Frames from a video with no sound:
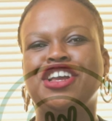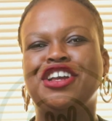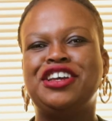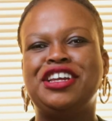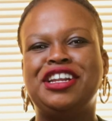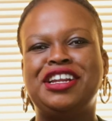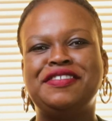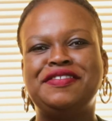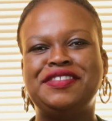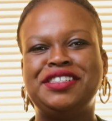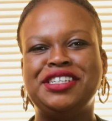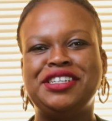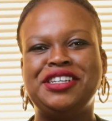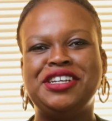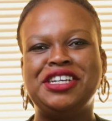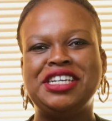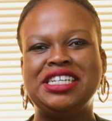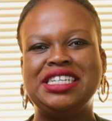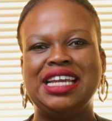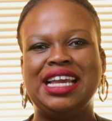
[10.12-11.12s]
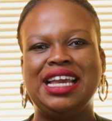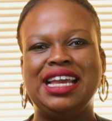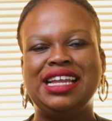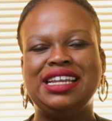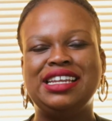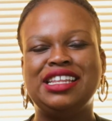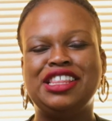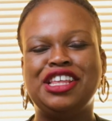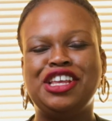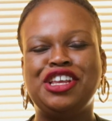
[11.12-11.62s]
Good afternoon,
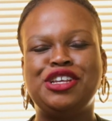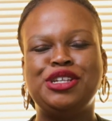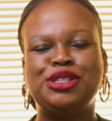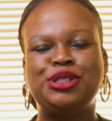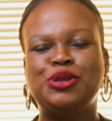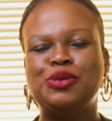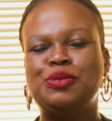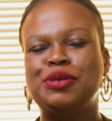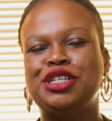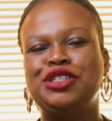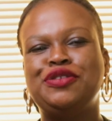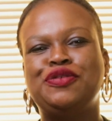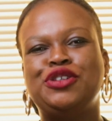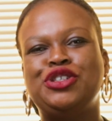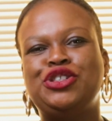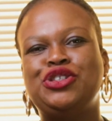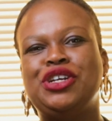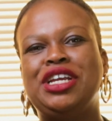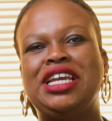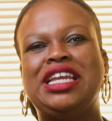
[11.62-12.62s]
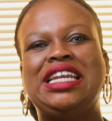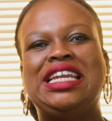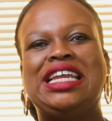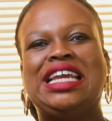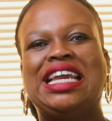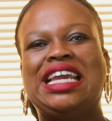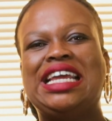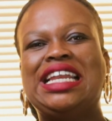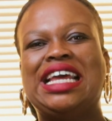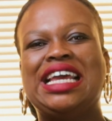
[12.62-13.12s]
and thank you so much for
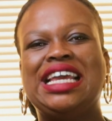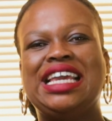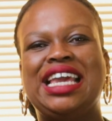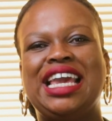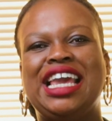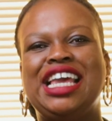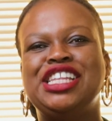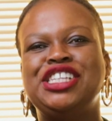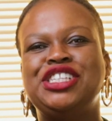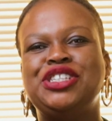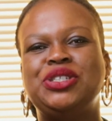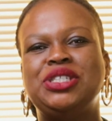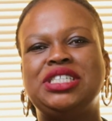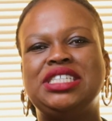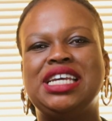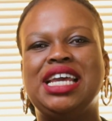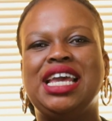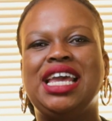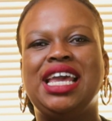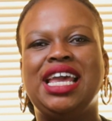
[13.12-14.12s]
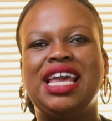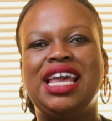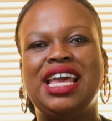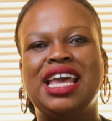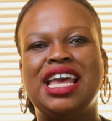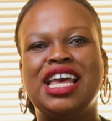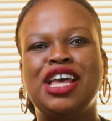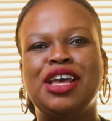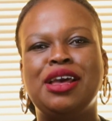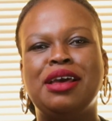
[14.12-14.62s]
tuning in again today.
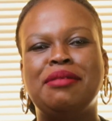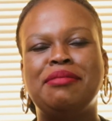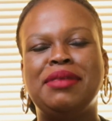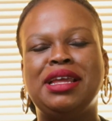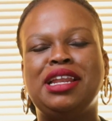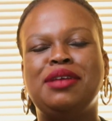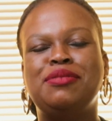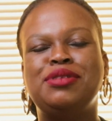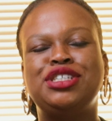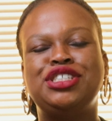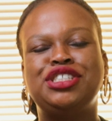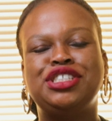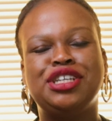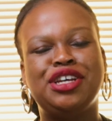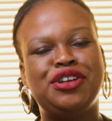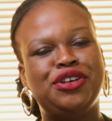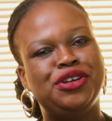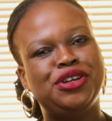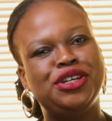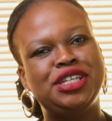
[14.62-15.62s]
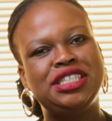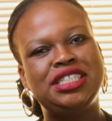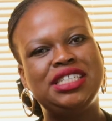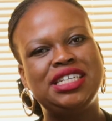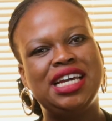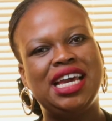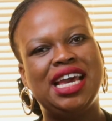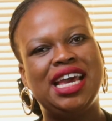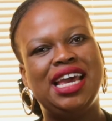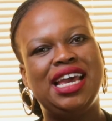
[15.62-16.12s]
My name is Sharon,
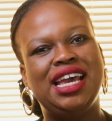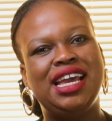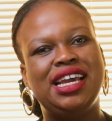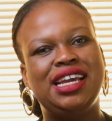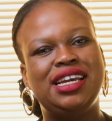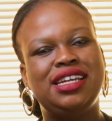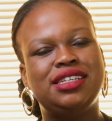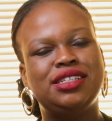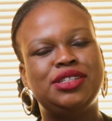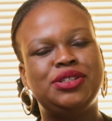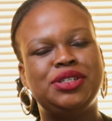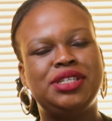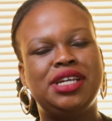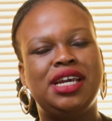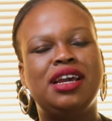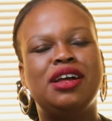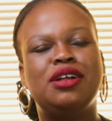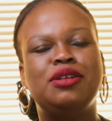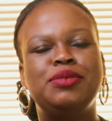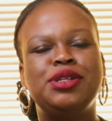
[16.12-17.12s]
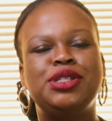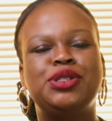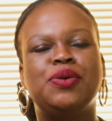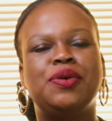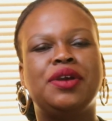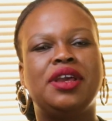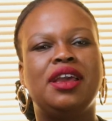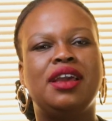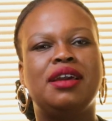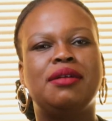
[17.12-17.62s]
and today I'll be
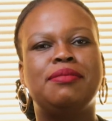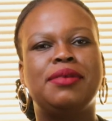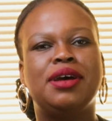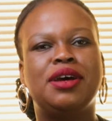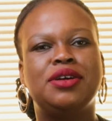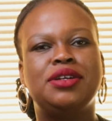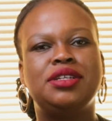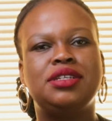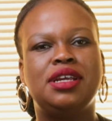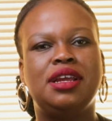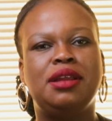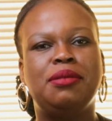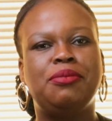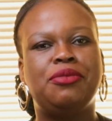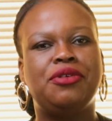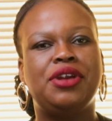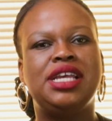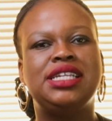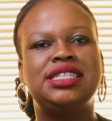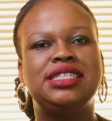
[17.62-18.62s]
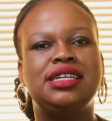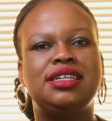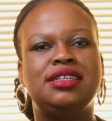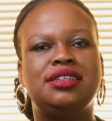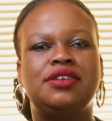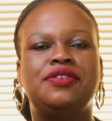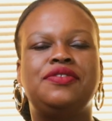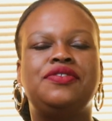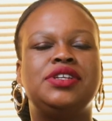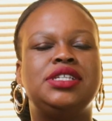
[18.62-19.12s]
talking about embracing
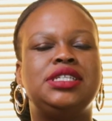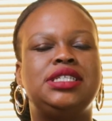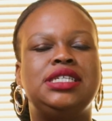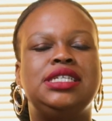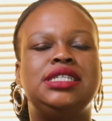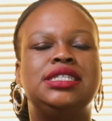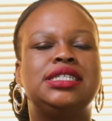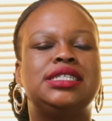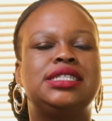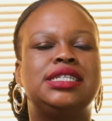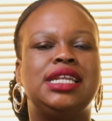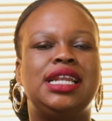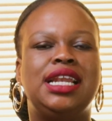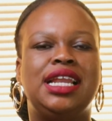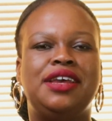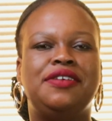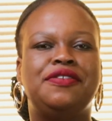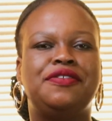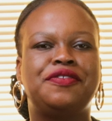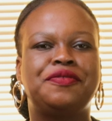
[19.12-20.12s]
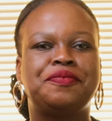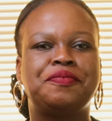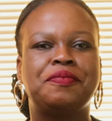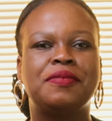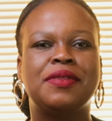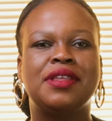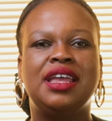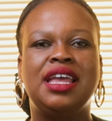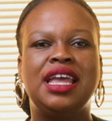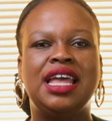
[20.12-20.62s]
different seasons in life.
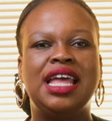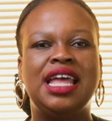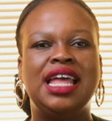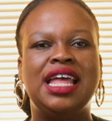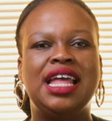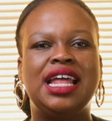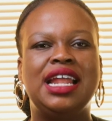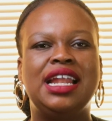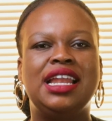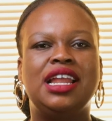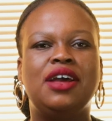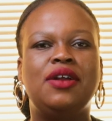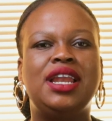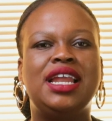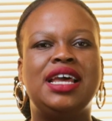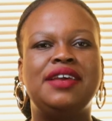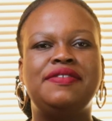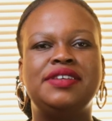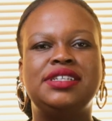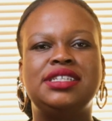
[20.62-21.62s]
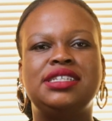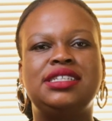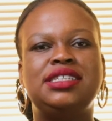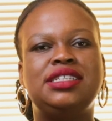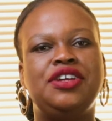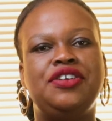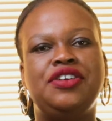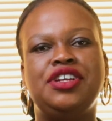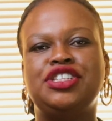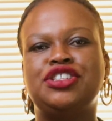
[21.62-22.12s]
Now, life is a
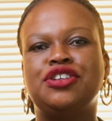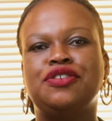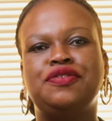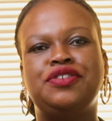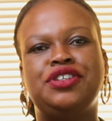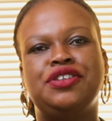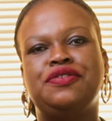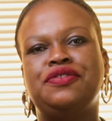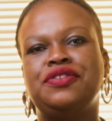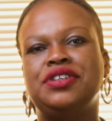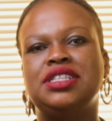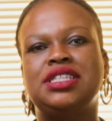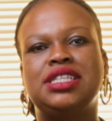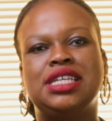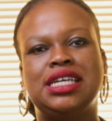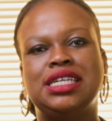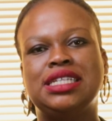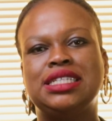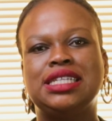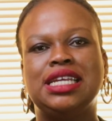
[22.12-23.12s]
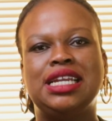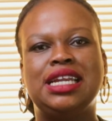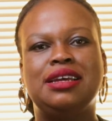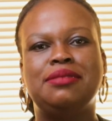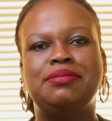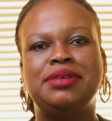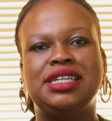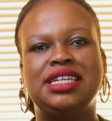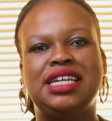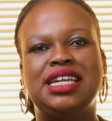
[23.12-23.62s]
series of different things that
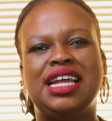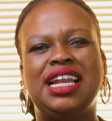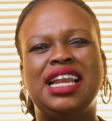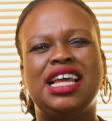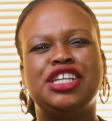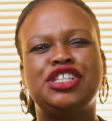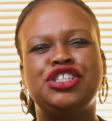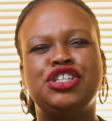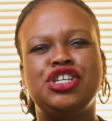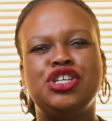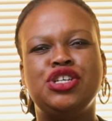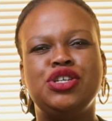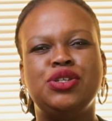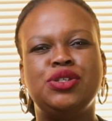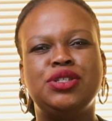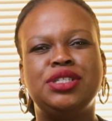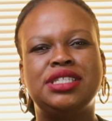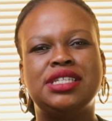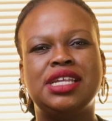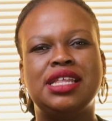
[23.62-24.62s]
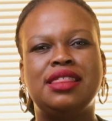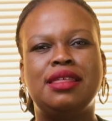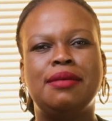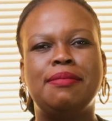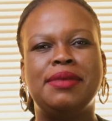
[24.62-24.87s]
happen, and I like to use the